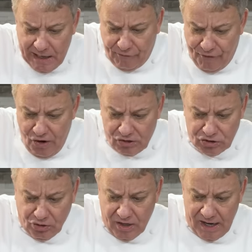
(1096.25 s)
it
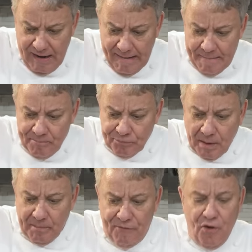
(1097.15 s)
first, okay?
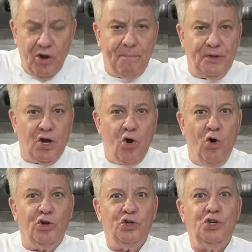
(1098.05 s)
Before you put the
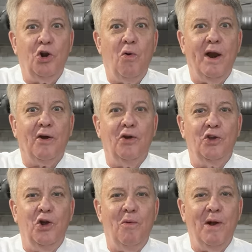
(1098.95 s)
corn, because you don't want
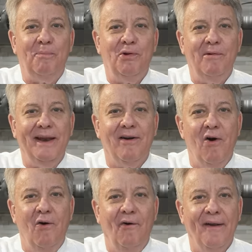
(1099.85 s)
to puree the
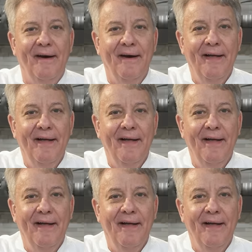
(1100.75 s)
corn.